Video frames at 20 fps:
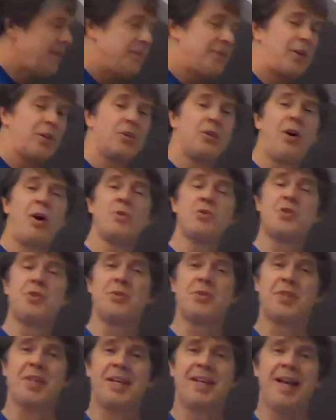They're
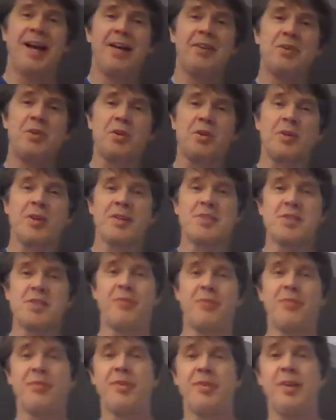closer together because
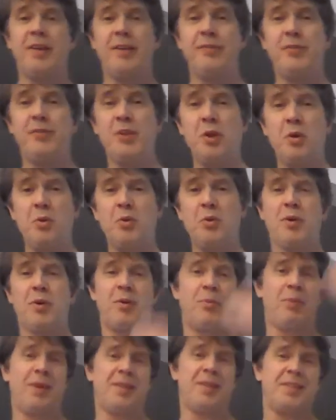if you
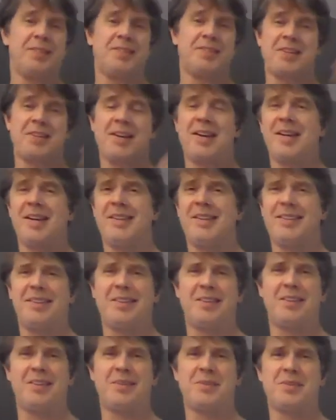are running, say
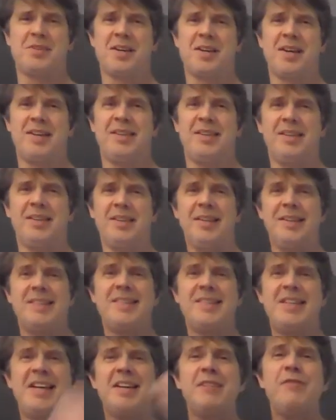
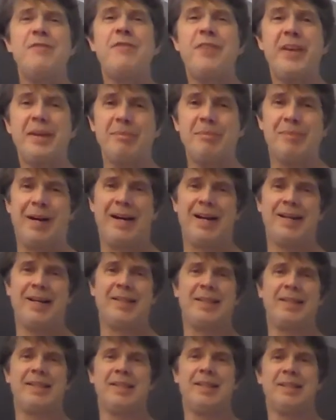10 feet
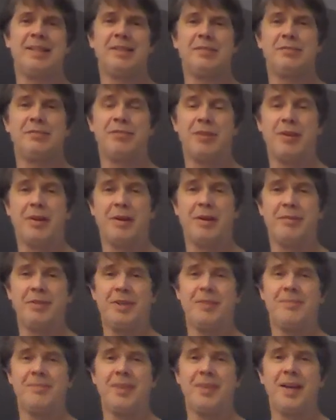behind a kid in front of you,
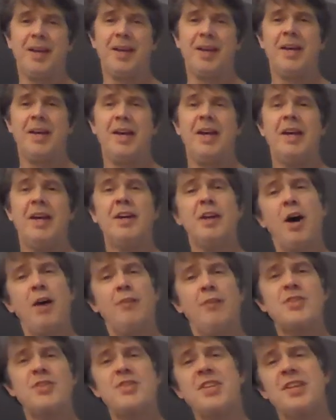and all
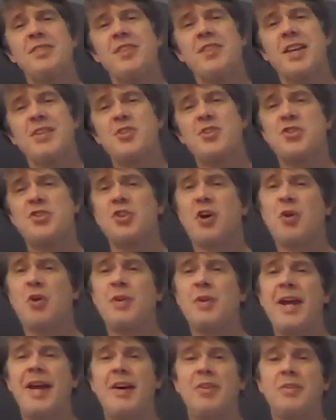of a sudden they slow
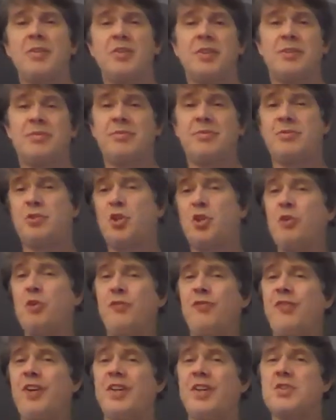down to
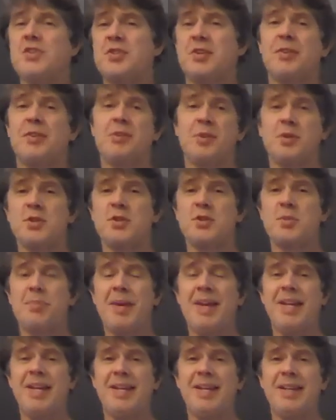2/5 of your
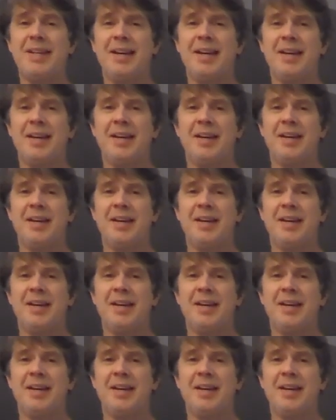speed,